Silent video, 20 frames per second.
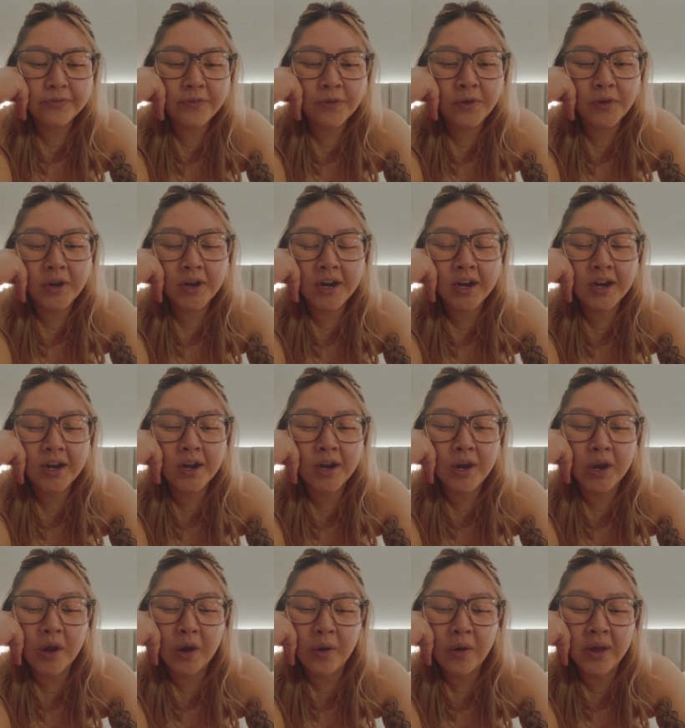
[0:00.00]
for
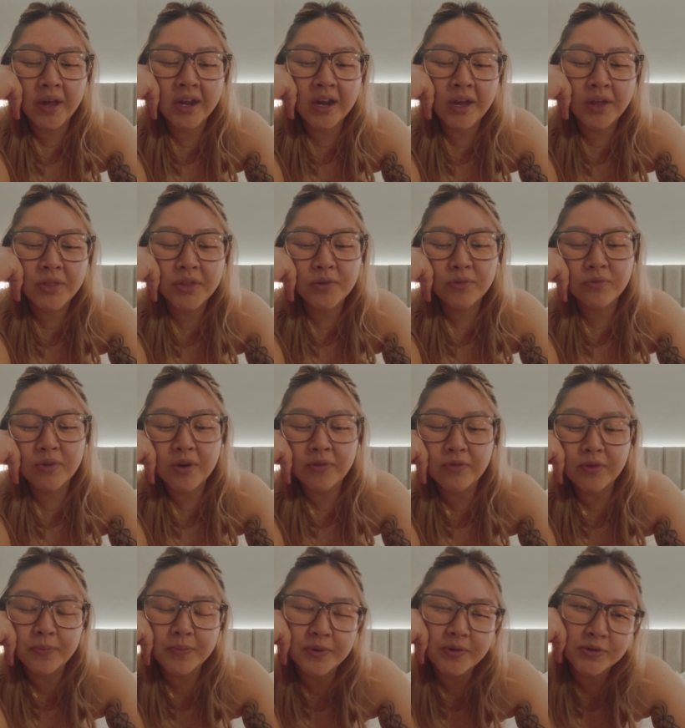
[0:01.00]
going on the
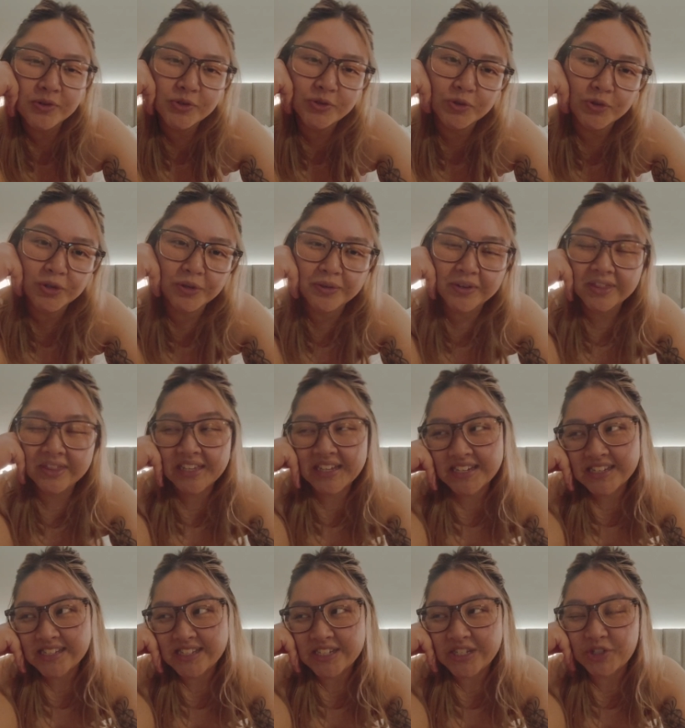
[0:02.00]
riverboat tour with
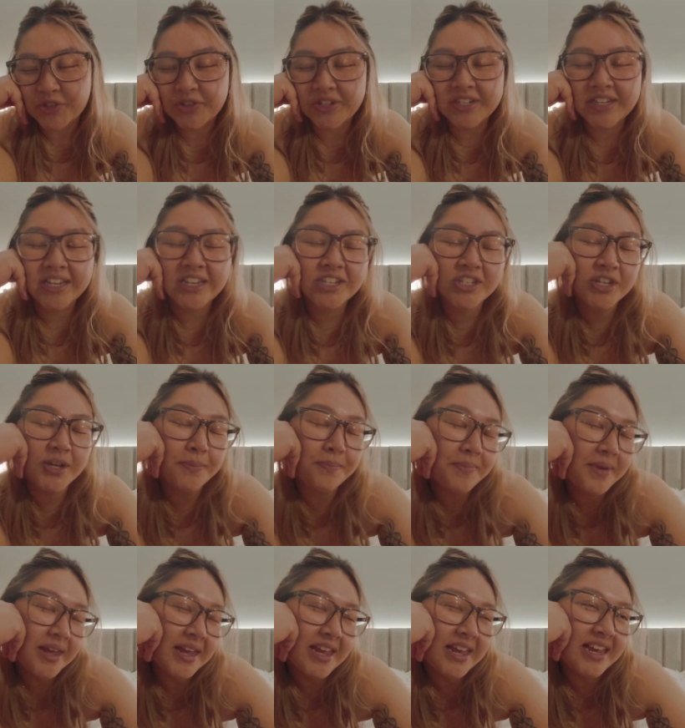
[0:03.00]
us and drinking
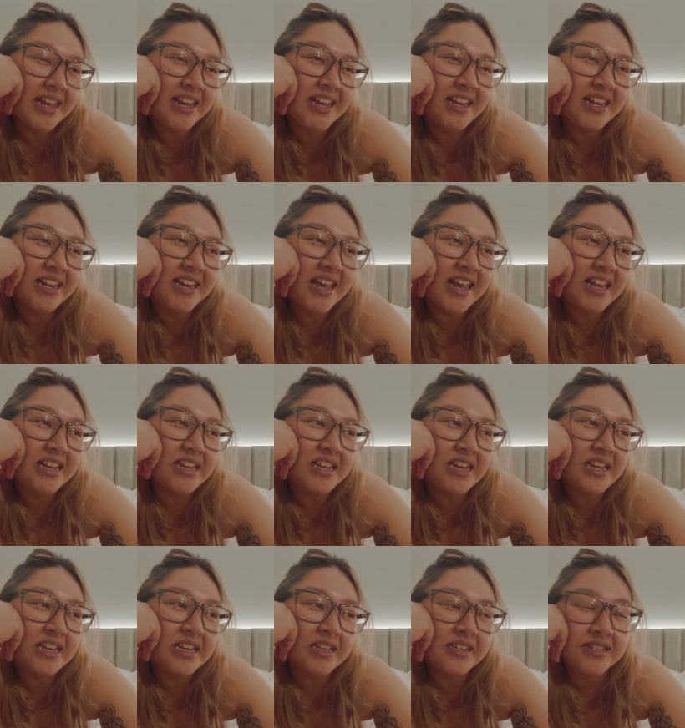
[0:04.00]
champagne and
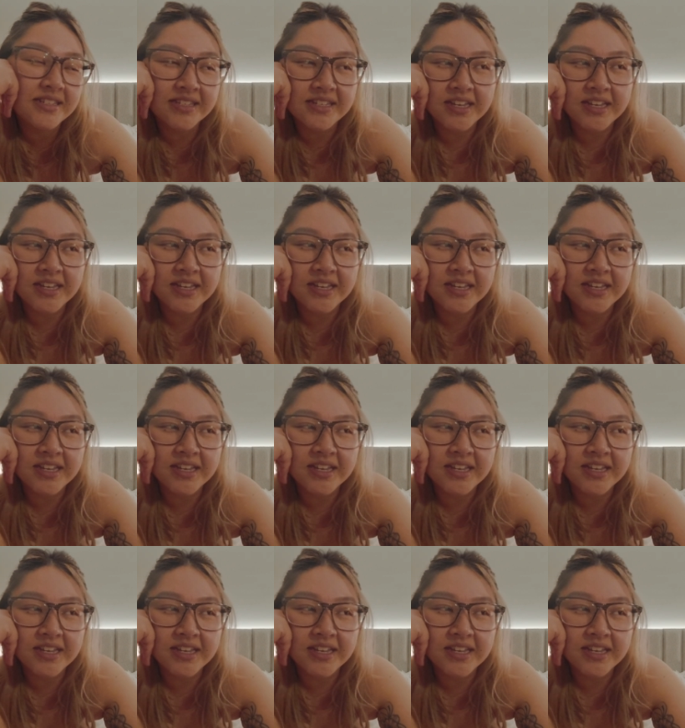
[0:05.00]
eating